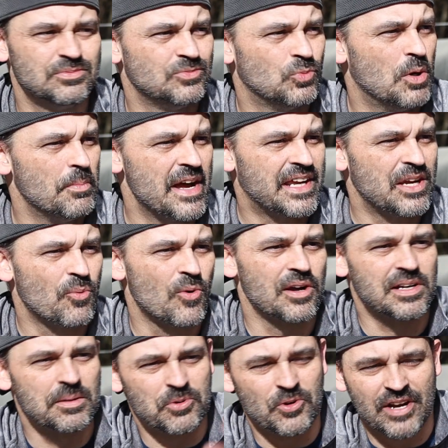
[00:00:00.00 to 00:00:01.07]
We'll make it
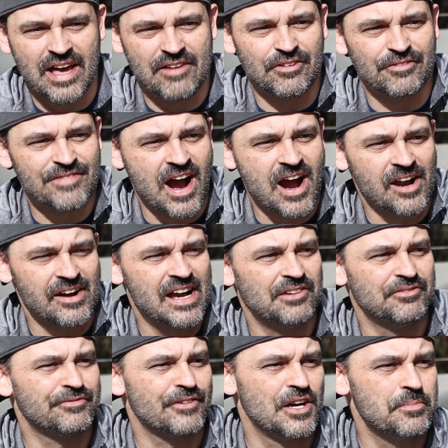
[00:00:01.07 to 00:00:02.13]
work. I'm going to have a fire out
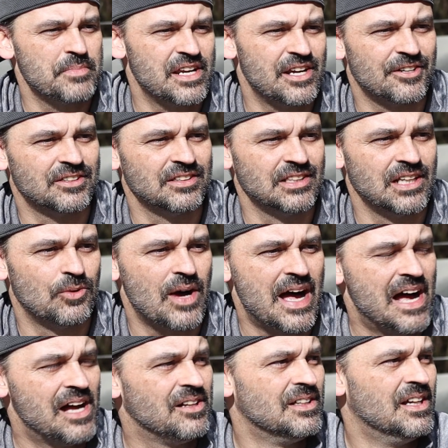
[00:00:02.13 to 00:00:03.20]
in front of me here in a little
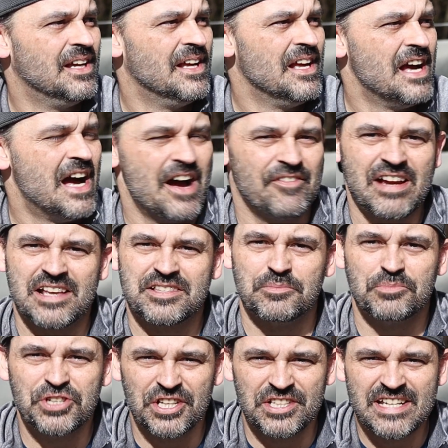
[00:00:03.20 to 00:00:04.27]
while. I've got
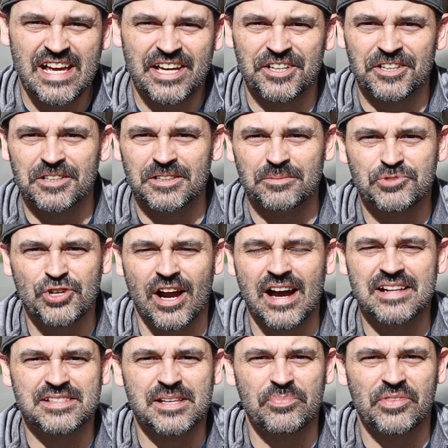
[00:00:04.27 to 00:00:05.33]
some good dinner. I'm
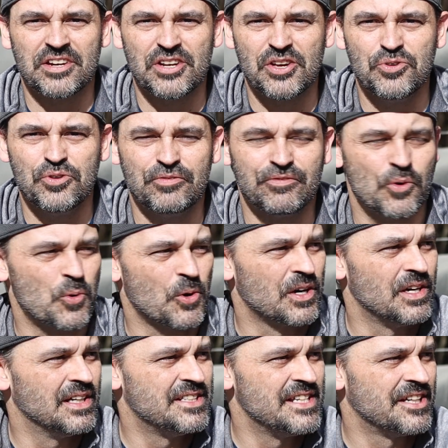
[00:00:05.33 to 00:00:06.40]
trying something new
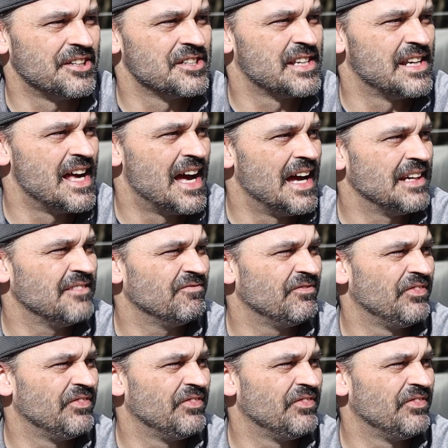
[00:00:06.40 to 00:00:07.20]
for dinner tonight.